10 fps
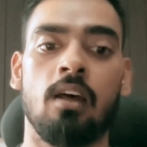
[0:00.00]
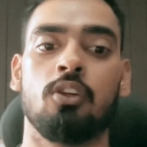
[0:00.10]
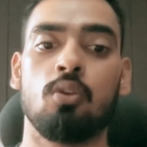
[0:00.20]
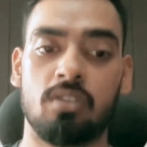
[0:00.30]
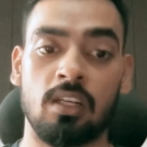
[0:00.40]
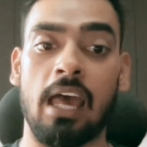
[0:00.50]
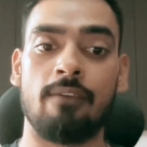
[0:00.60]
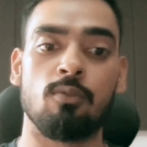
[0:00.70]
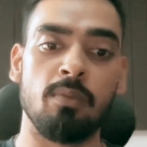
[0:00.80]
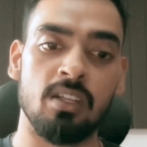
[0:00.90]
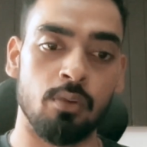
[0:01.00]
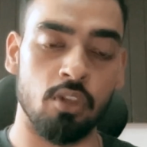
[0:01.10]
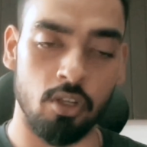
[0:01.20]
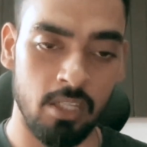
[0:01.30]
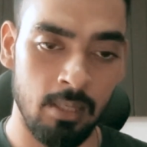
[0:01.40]
You still have to meet with
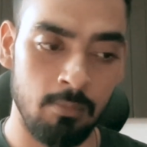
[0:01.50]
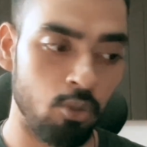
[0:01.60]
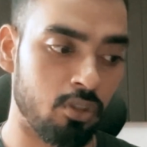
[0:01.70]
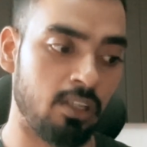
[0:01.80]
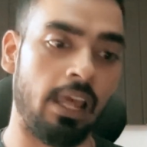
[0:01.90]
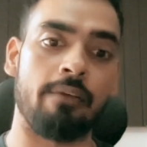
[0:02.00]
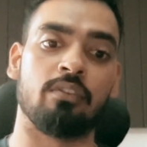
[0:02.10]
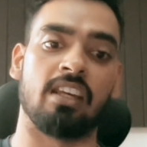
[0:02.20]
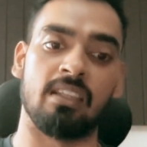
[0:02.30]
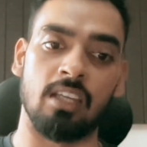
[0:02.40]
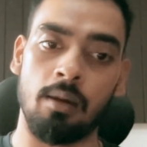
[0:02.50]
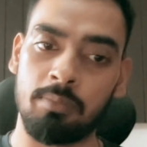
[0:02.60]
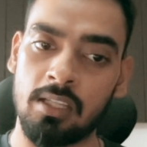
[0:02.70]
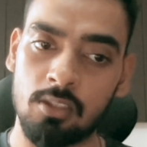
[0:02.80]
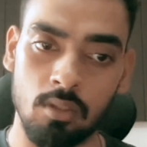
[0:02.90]
your team, you still have to get the
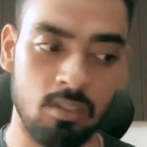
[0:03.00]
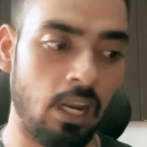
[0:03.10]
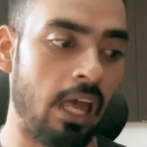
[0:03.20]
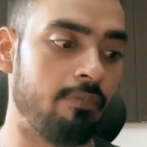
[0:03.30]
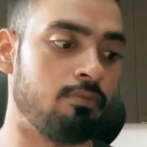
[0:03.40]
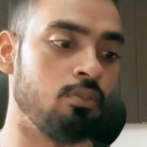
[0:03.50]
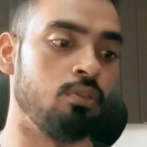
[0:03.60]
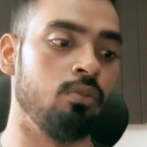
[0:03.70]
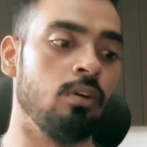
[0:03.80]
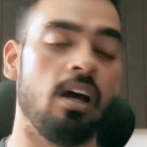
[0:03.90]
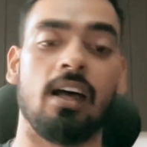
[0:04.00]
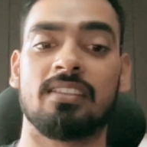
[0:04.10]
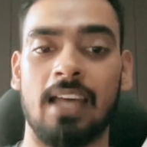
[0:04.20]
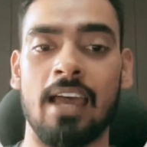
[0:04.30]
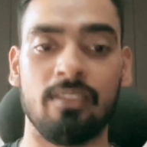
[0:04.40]
updates, you still have to
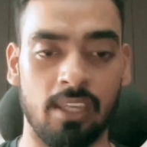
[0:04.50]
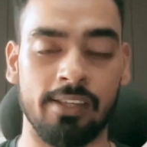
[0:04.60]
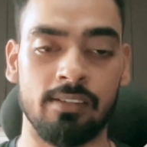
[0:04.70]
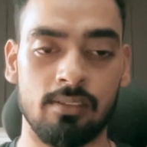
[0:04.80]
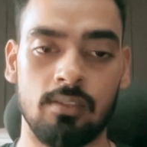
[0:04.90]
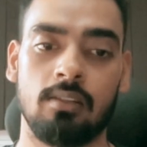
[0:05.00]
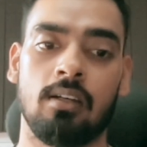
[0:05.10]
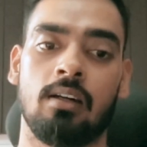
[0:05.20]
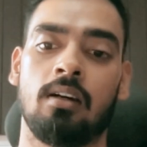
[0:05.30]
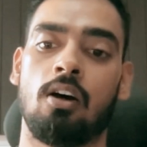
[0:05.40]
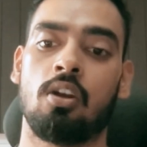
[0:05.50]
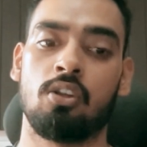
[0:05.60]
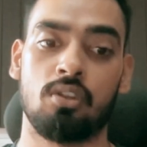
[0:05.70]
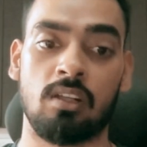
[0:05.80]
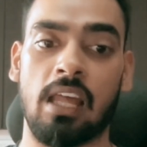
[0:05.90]
assign things, or you
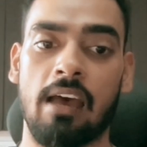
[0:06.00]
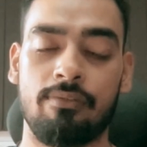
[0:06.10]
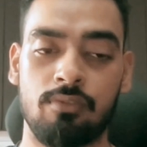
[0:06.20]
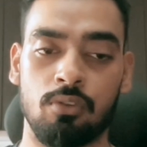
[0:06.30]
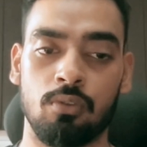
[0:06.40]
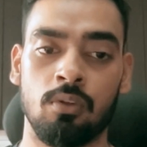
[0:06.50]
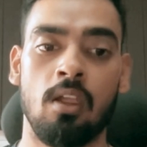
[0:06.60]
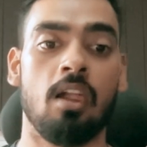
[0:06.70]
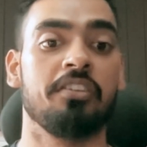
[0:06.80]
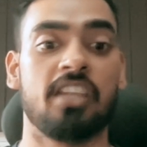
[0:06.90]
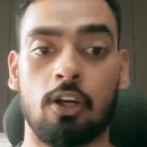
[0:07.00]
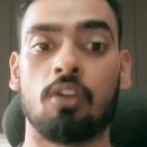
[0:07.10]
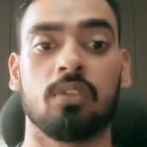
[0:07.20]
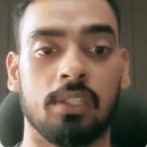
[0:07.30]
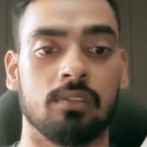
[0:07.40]
still have to check
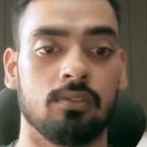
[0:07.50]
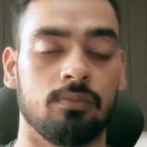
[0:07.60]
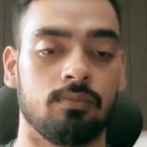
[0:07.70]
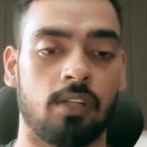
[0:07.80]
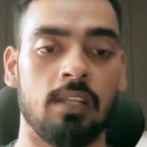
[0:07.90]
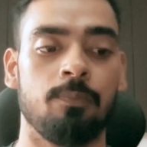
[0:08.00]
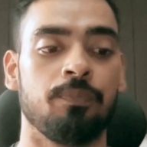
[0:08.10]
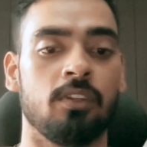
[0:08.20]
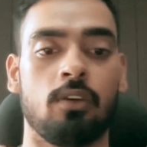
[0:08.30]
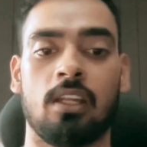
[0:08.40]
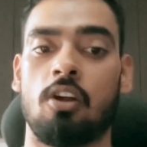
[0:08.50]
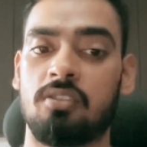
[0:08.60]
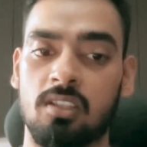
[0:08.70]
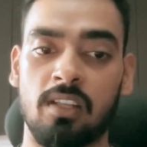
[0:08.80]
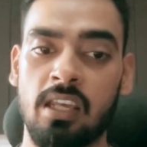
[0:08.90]
on things, right? You cannot
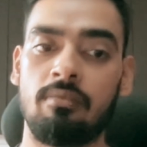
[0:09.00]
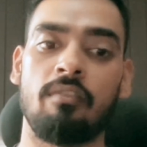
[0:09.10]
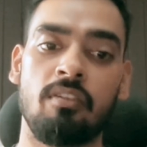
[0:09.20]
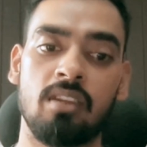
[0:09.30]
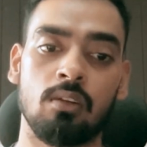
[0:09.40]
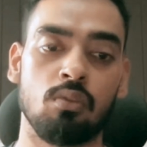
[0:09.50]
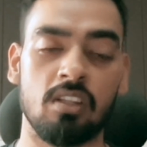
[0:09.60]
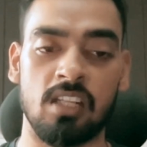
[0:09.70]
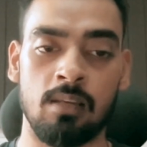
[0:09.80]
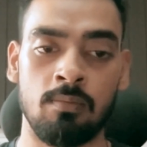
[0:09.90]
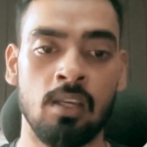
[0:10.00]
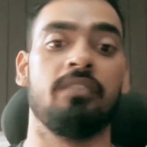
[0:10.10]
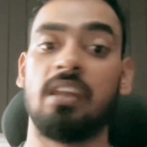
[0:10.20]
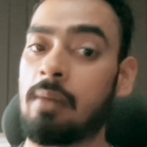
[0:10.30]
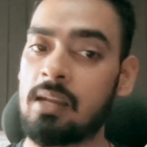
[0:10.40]
just leave everything to the team.
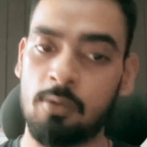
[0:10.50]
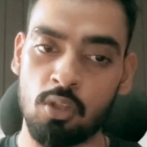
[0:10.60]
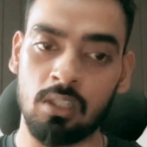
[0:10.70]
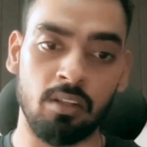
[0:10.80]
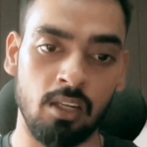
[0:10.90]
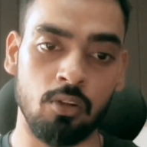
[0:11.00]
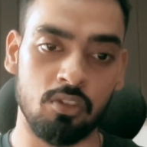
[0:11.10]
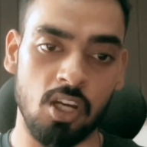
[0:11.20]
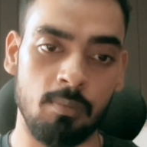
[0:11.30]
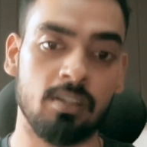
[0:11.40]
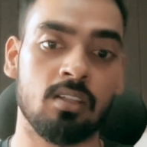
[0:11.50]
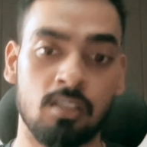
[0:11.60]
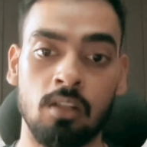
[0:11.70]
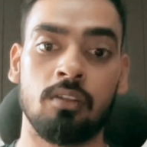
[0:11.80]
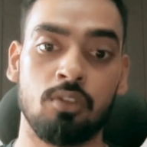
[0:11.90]
They might be doing a really good job, but
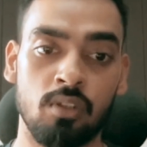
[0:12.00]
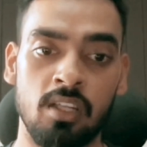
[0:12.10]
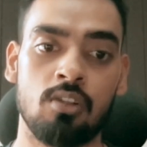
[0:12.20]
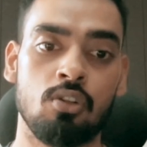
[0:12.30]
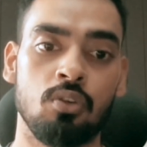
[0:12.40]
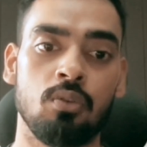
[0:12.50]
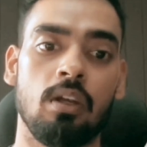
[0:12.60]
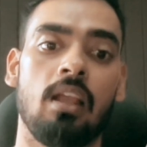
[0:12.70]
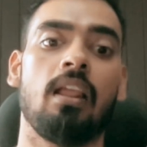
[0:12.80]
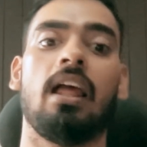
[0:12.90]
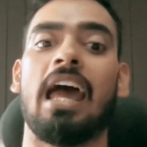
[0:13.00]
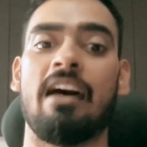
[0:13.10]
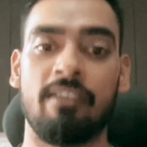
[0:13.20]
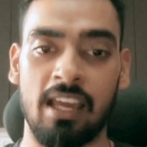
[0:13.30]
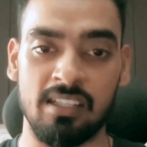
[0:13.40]
still you need to
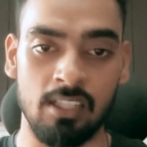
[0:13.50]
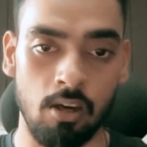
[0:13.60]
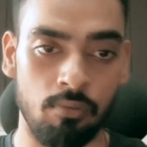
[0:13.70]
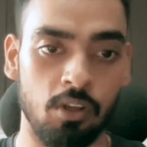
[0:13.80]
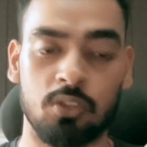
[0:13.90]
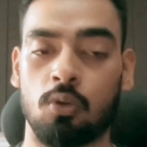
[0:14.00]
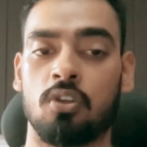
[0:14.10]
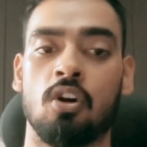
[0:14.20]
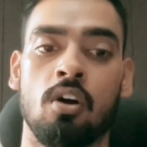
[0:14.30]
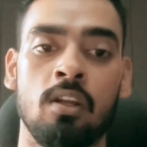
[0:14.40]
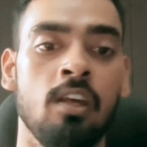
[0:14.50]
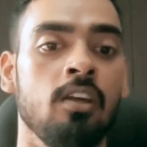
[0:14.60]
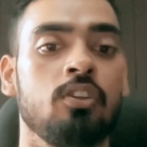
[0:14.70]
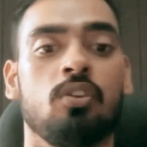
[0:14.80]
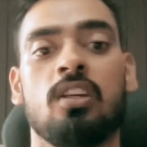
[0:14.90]
have an idea of what's going on.
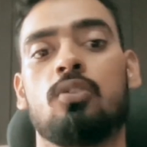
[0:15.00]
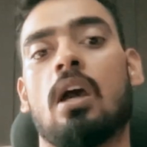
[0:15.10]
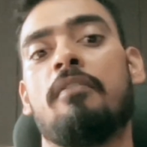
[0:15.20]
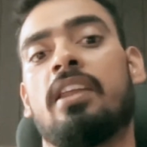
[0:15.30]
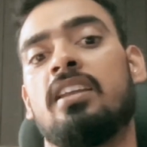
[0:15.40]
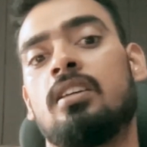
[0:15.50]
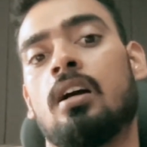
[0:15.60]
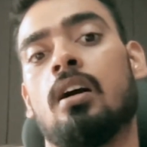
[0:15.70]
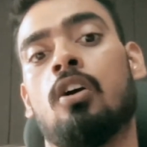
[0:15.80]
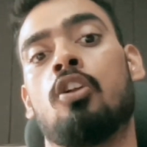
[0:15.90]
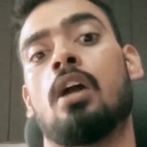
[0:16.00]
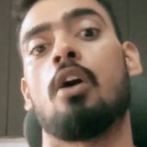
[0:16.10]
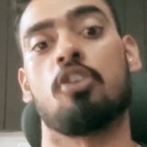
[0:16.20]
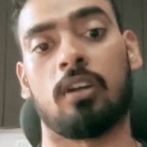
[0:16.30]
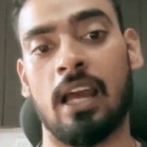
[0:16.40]
You need to have an idea on how
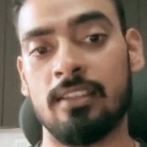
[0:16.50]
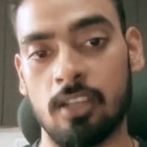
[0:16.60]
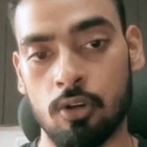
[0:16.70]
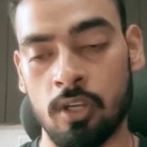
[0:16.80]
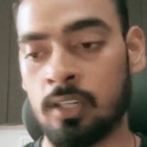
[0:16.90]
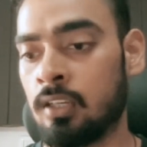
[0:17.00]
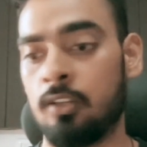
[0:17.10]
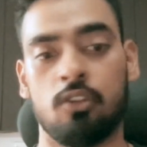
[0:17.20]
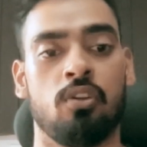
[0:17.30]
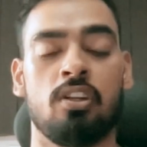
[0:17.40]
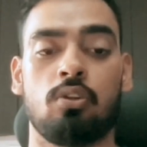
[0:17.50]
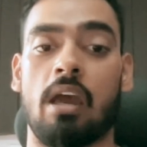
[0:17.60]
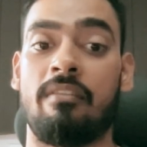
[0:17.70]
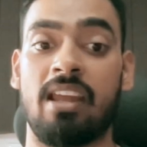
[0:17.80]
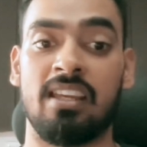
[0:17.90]
your clients are doing. You need to
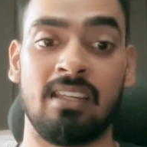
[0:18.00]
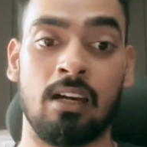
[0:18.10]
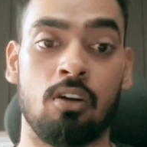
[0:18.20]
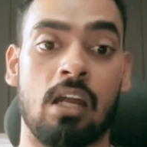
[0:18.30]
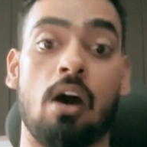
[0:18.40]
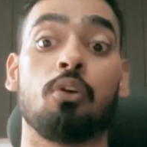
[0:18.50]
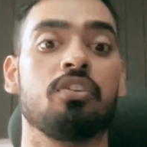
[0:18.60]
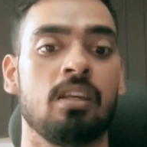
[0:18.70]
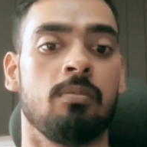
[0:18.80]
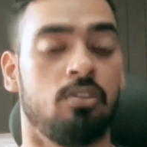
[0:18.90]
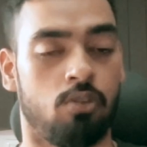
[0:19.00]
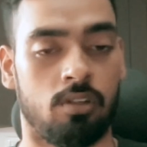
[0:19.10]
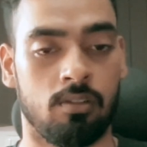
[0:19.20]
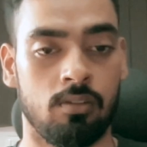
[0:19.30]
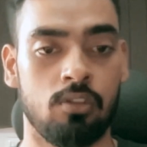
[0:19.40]
have an idea on how your team is doing.